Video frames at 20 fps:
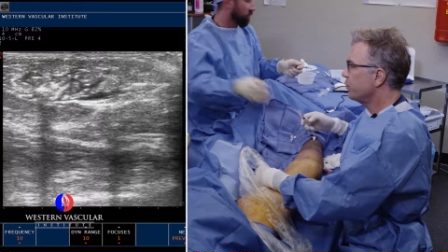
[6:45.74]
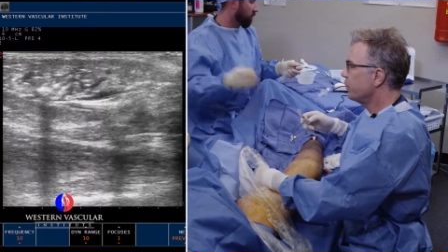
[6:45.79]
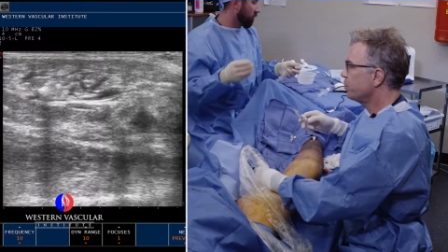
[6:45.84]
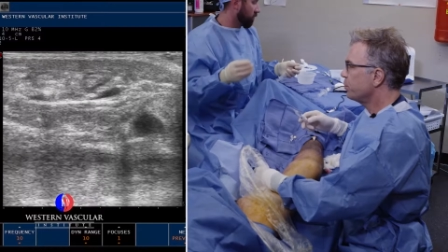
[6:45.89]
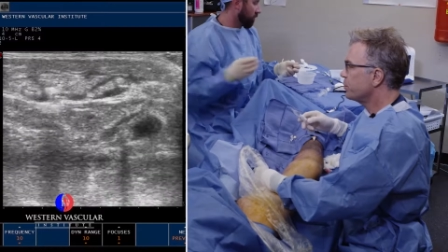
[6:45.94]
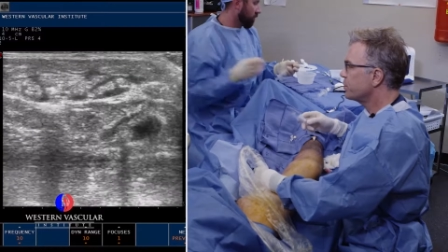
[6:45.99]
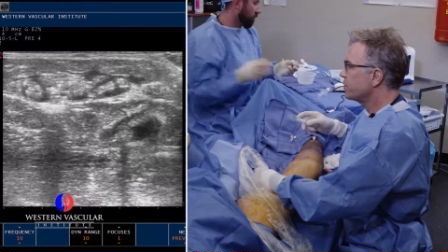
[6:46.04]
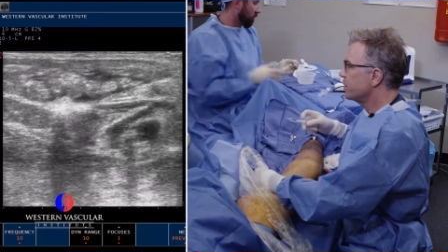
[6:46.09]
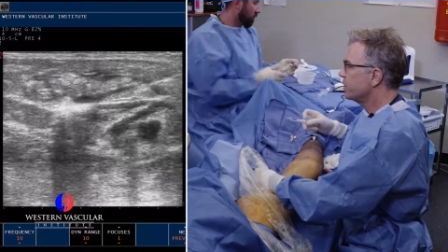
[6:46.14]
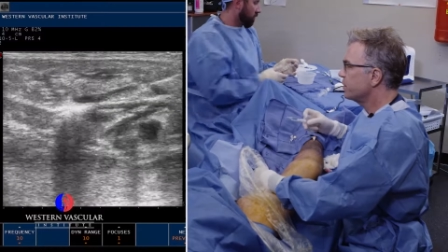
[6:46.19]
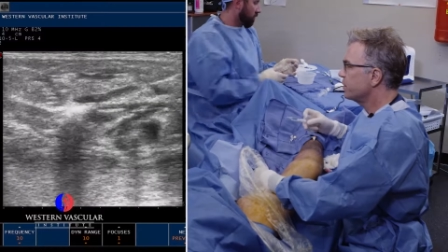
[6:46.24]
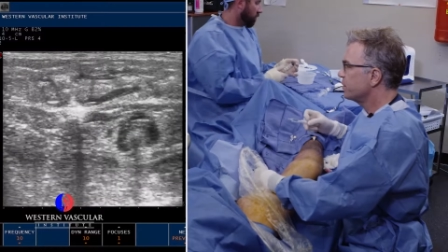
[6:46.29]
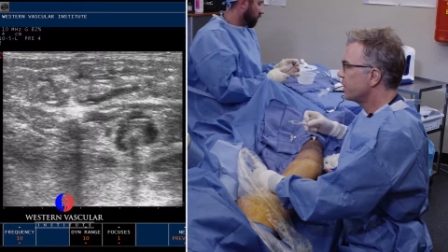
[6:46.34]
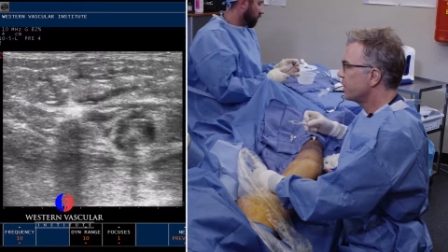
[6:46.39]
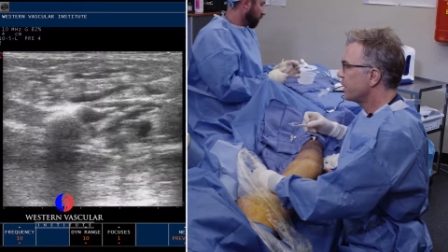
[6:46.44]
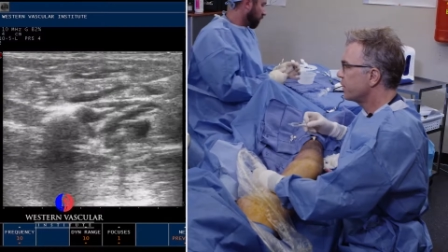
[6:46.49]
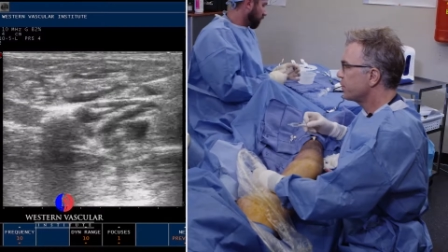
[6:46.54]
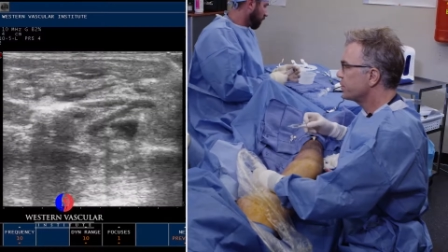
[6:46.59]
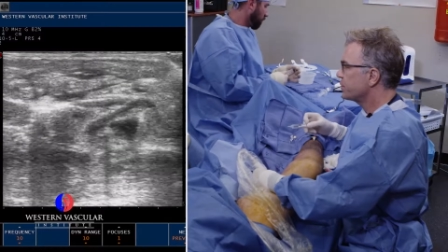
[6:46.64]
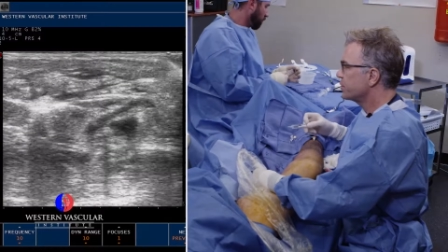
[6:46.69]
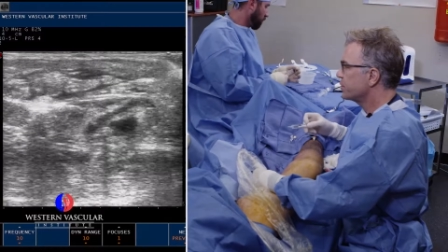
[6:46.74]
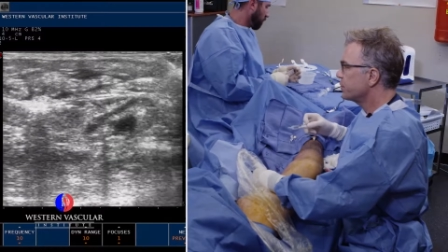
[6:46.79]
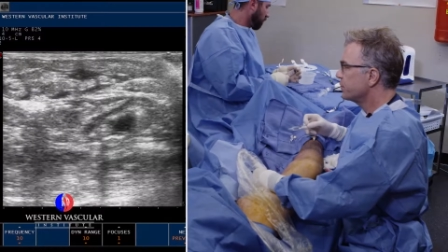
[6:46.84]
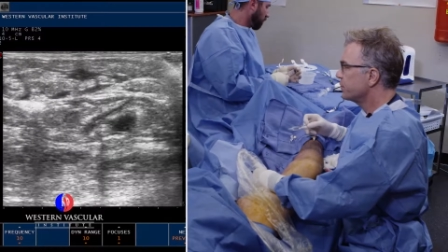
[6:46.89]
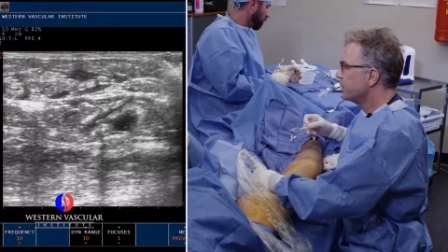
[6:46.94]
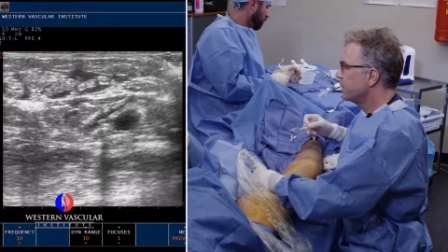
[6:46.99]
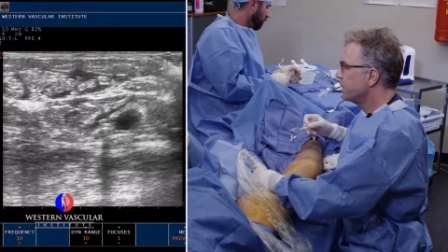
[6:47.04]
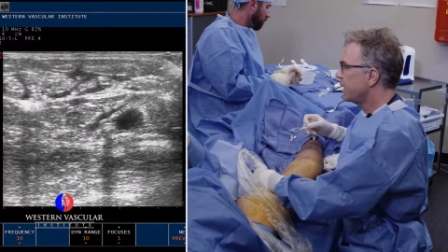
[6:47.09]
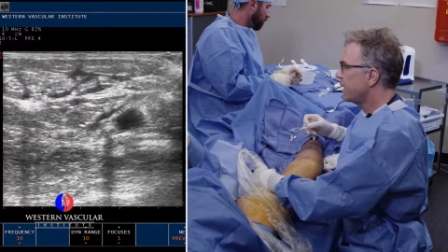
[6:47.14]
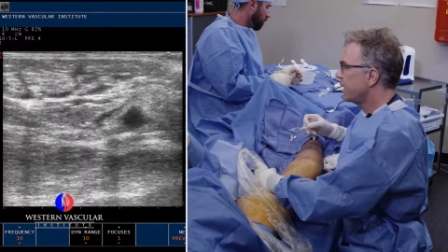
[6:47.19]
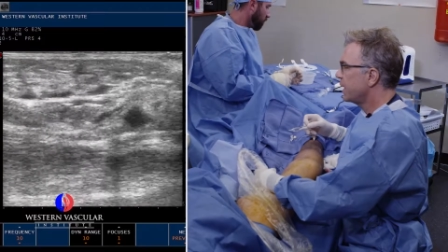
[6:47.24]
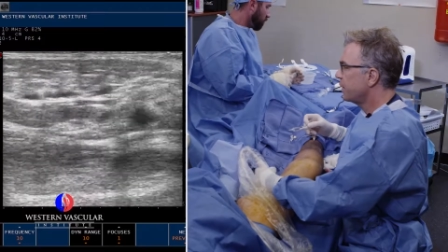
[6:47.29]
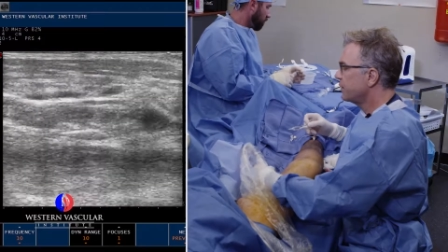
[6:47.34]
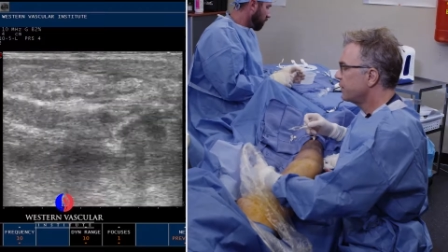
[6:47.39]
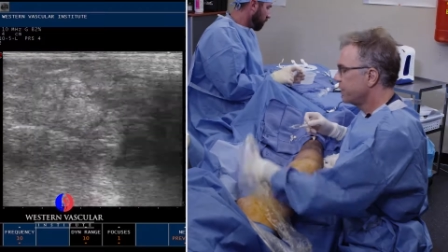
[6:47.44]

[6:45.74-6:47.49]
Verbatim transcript: the procedure like we're showing you now.